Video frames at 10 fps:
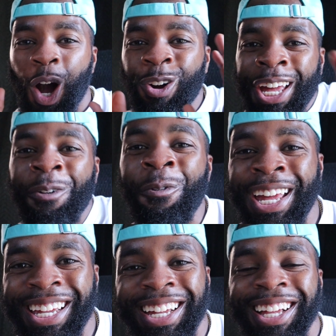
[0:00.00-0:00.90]
Okay,
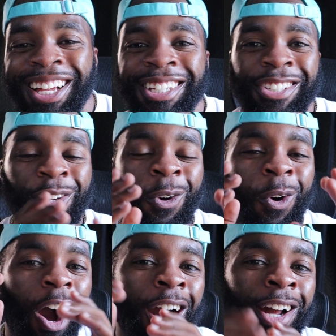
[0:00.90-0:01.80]
wait,
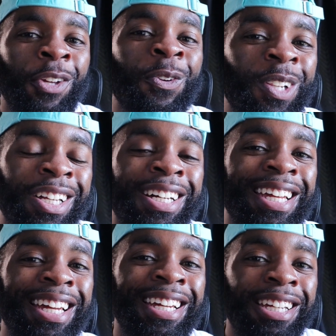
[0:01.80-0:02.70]
so are you
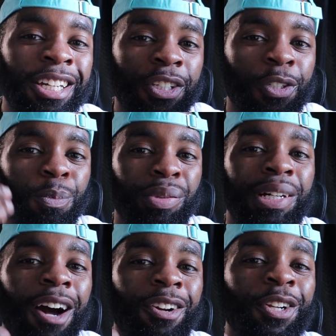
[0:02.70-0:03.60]
looking to
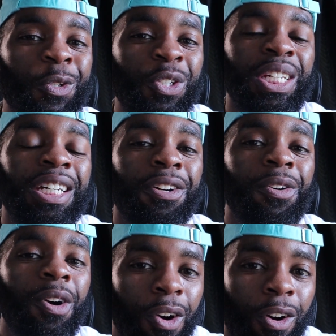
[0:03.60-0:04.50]
put out a new single,